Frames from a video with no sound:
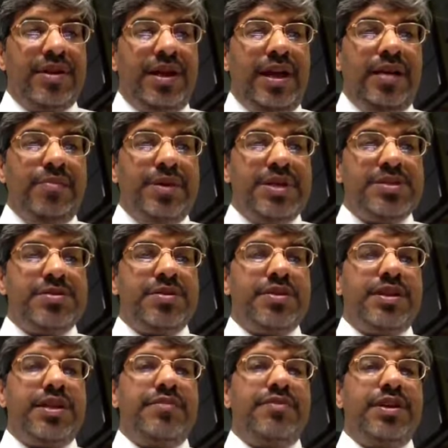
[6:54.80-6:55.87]
and based on
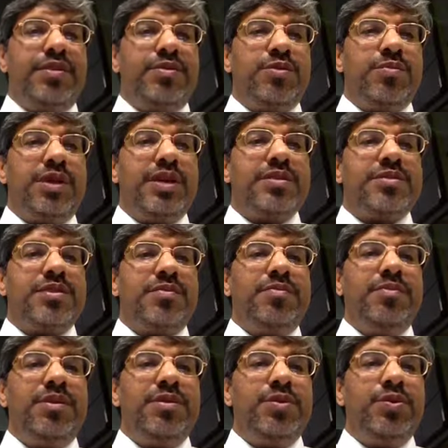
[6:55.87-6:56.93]
that we have to make some
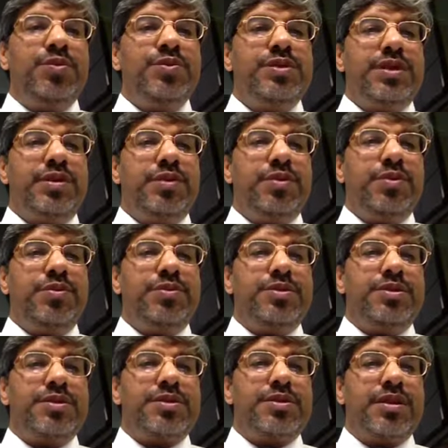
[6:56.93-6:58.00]
do's and
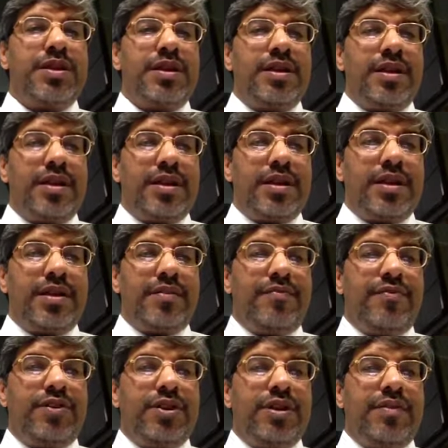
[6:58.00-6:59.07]
don'ts
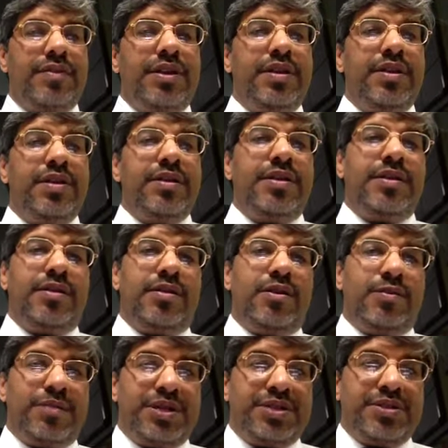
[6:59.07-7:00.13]
for our
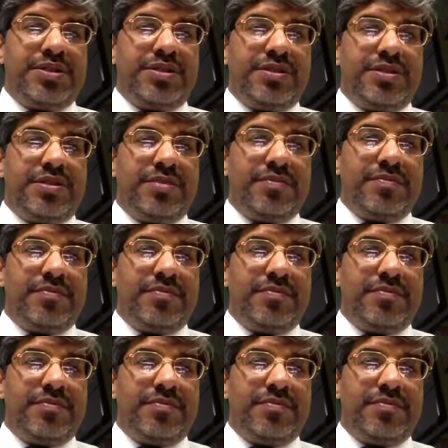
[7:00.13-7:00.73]
operations.